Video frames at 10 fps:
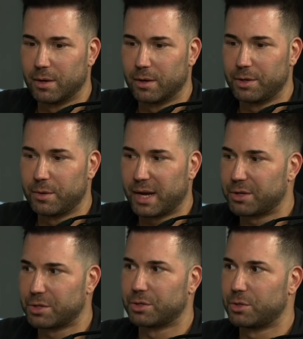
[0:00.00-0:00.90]
You
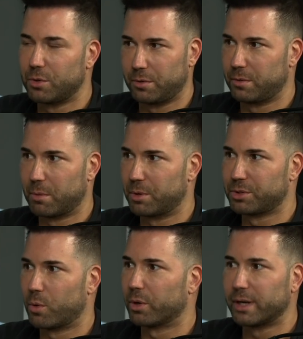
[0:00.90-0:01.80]
guys are two of the
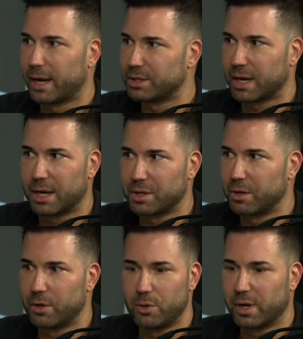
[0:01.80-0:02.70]
most organized guys I
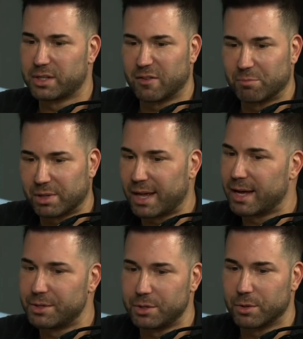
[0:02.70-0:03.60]
know. You guys have
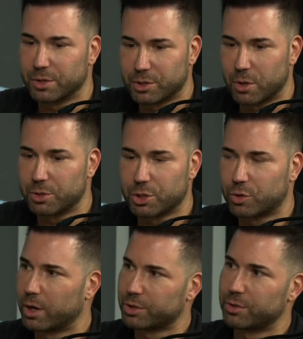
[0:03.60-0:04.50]
plans. You're so
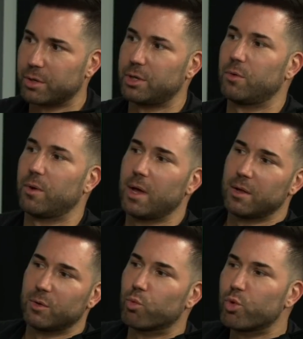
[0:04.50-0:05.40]
structured. You
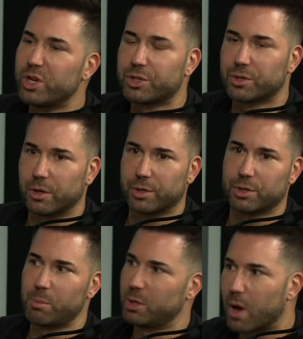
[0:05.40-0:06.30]

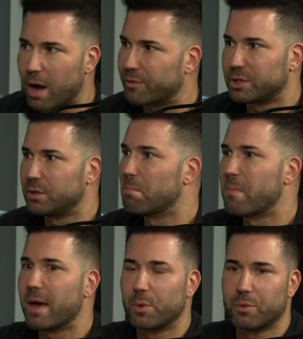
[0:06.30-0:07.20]
research. I mean, you
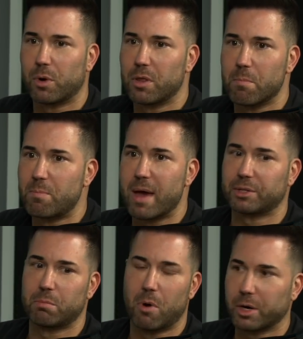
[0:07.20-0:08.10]
met with one of the
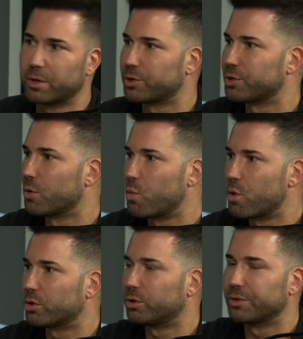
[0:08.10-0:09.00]
best marketers in the
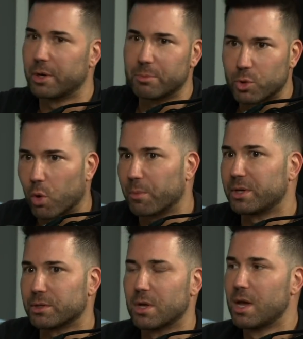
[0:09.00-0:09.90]
world and absorbed
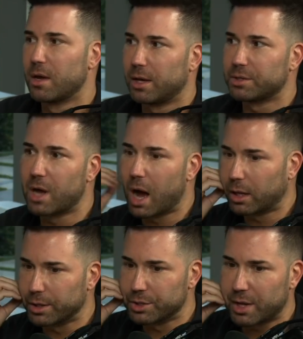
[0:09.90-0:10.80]
his
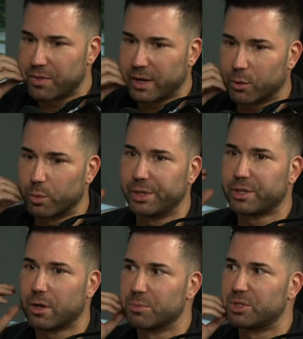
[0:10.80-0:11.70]
knowledge. And I think it really
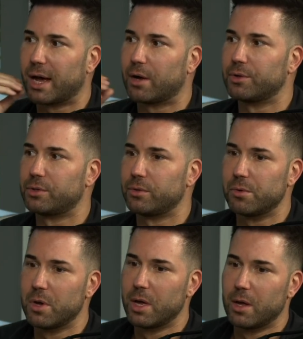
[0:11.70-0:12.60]
comes down
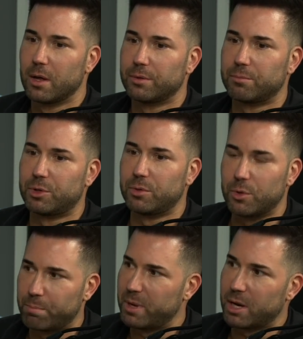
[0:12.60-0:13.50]
to
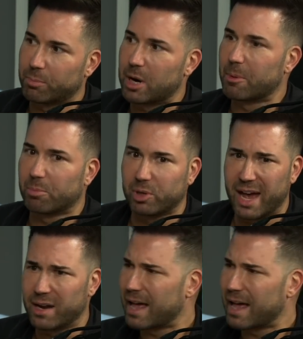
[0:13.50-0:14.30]
being a proper plan.